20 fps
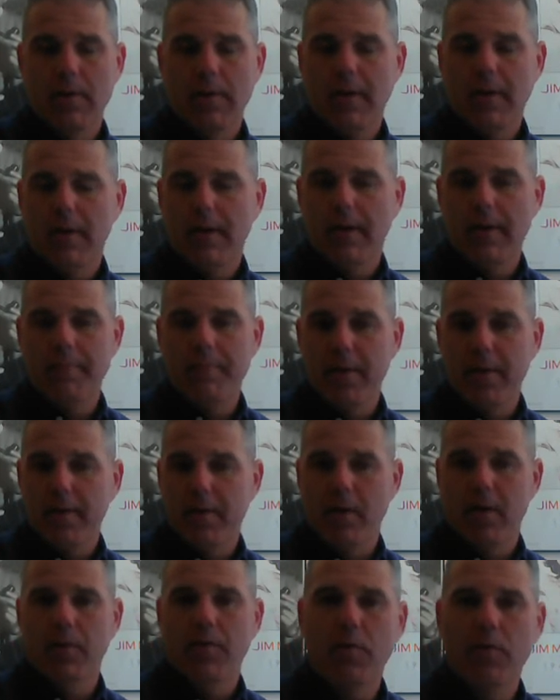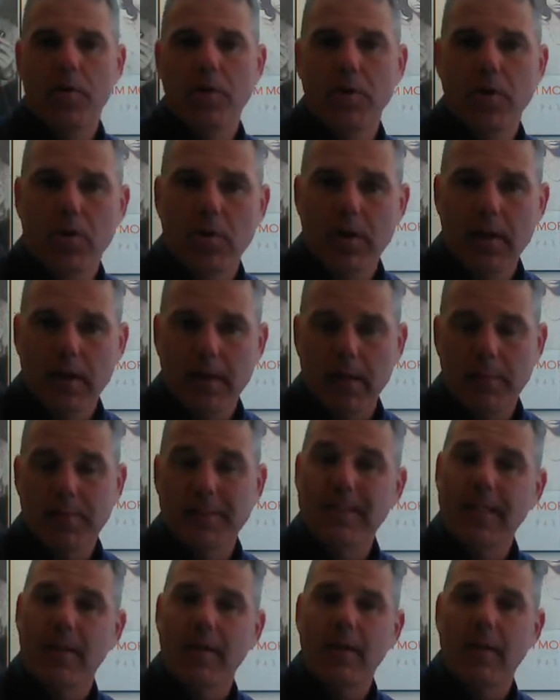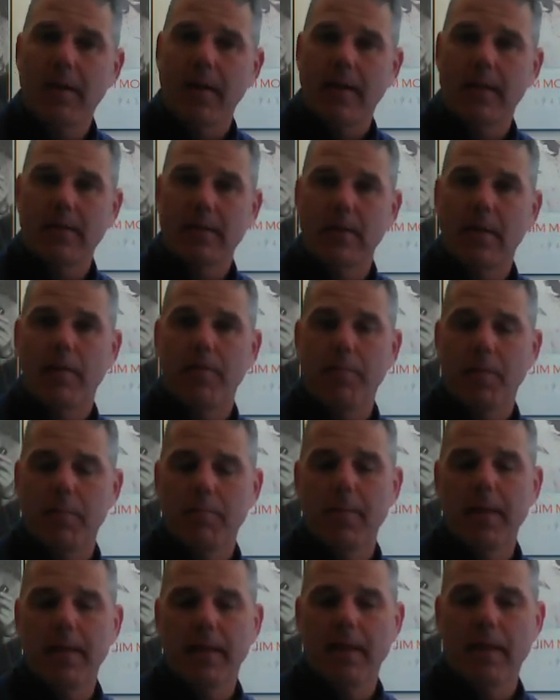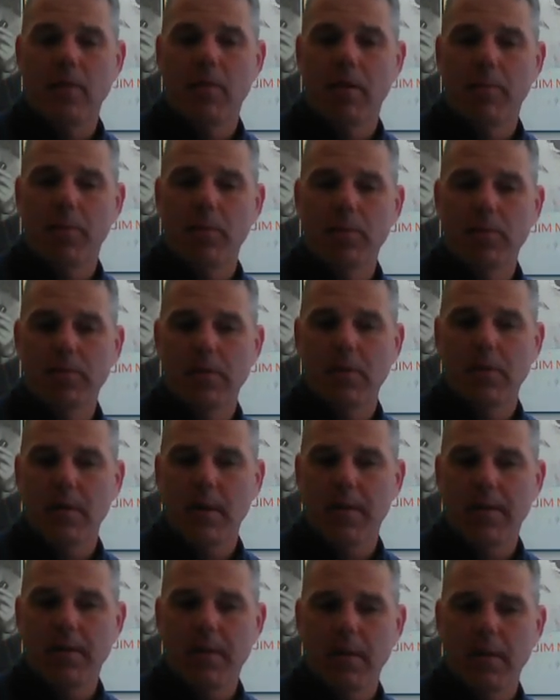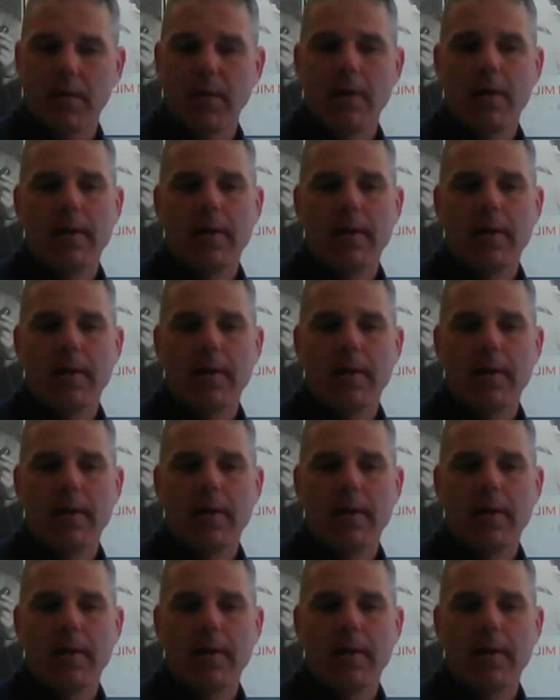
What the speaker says: and therefore you could end up selling a lot of stuff but making almost nothing.